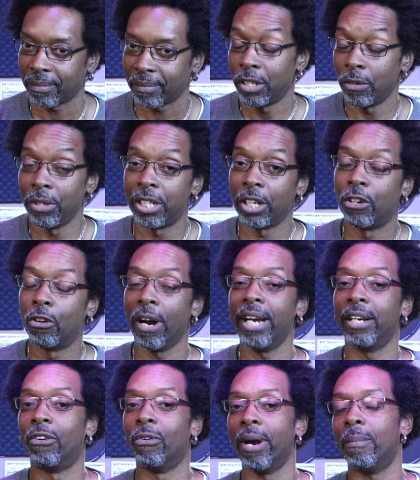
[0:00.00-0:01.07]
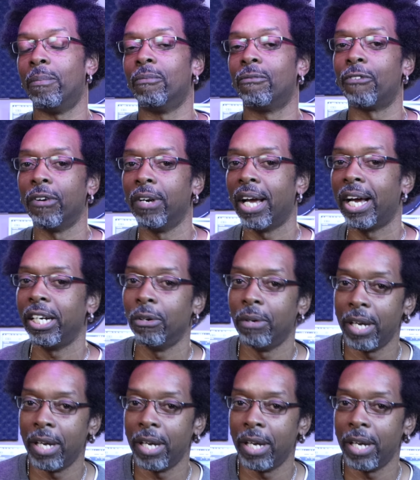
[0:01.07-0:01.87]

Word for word: So it's a great grip for a lot of you